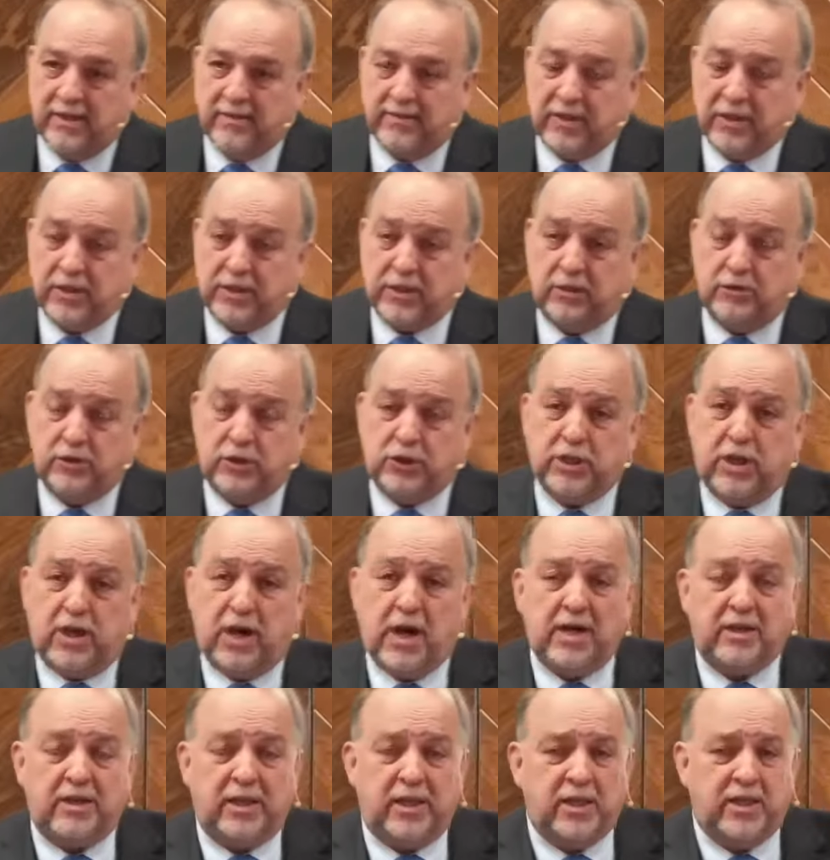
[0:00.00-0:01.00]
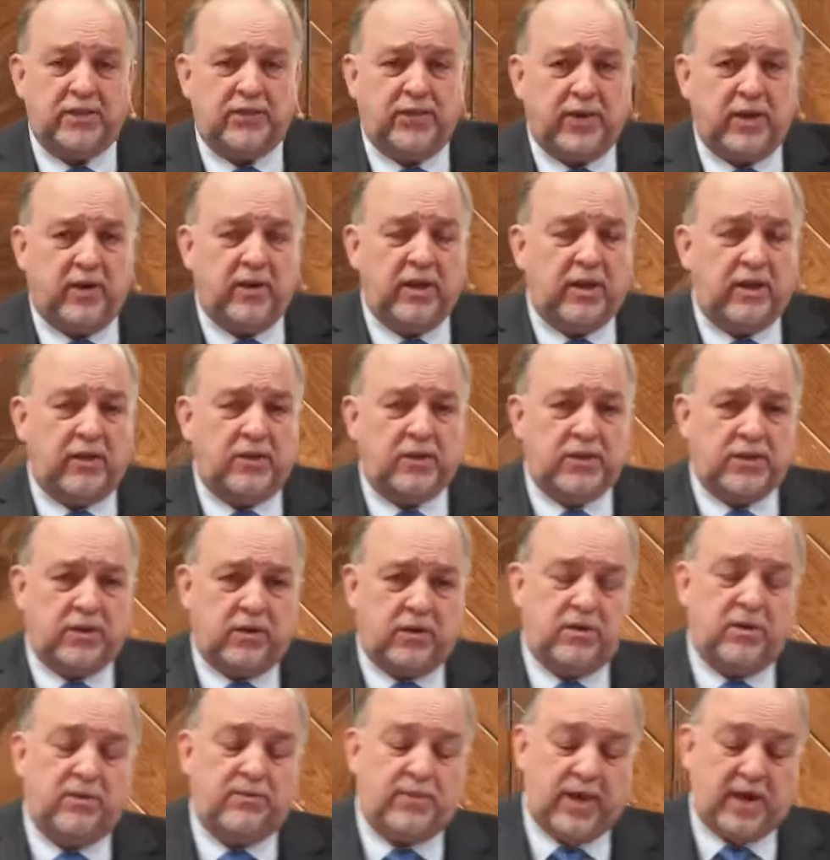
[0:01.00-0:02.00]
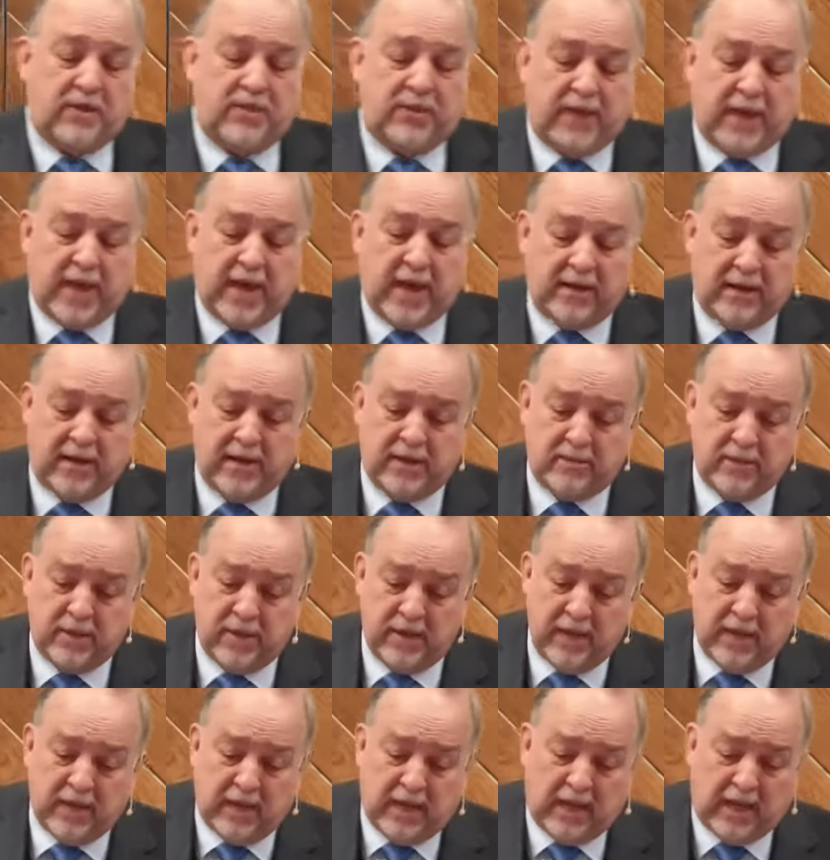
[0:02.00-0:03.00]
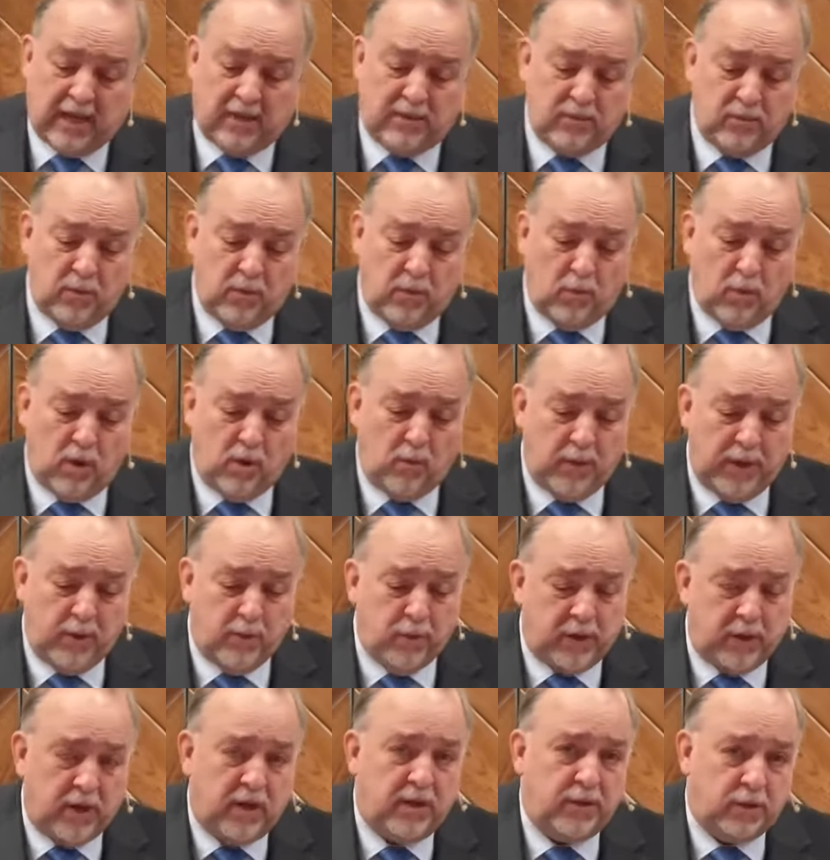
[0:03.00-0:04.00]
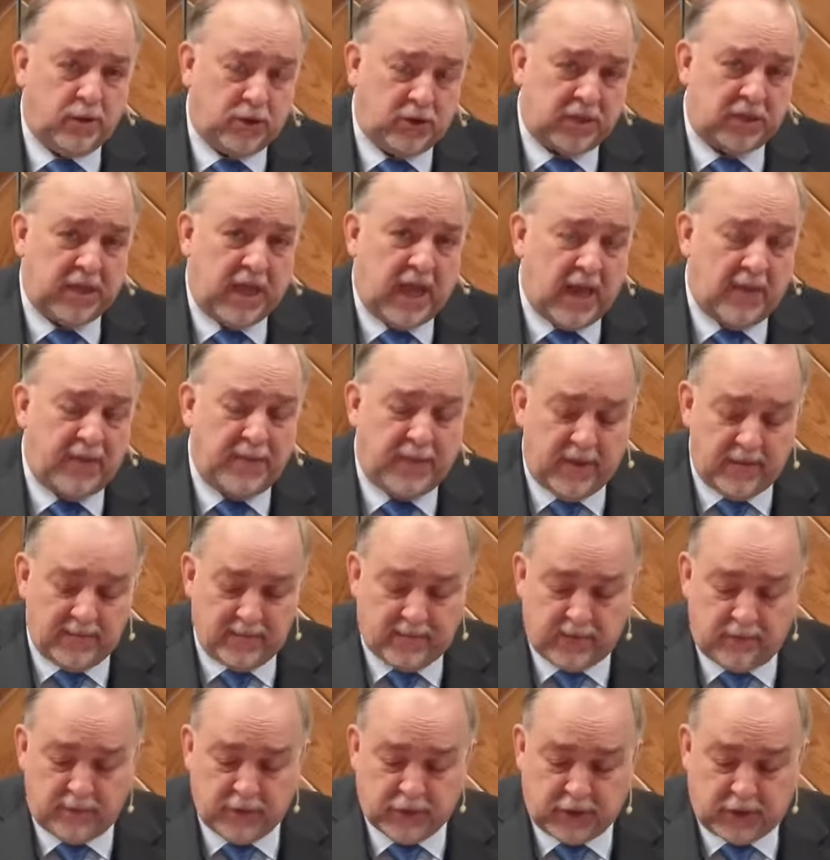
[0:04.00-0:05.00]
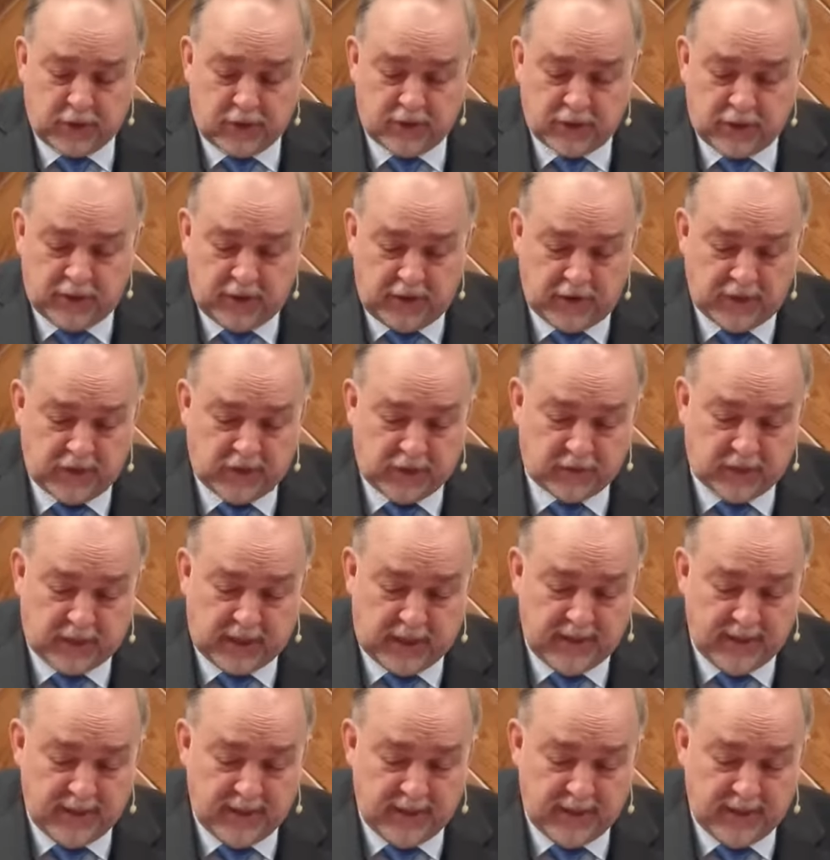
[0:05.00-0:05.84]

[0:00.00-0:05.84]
And so John is very concerned about that. And, and what we would understand then from church history,